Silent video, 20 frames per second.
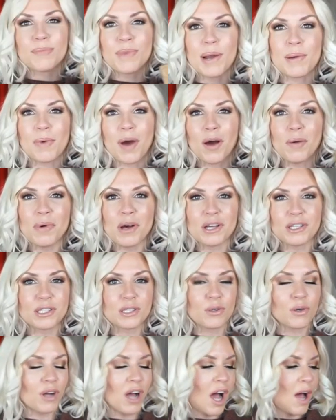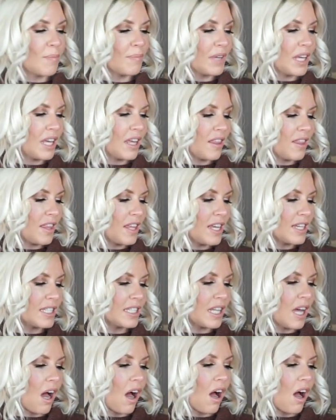My mom also got me this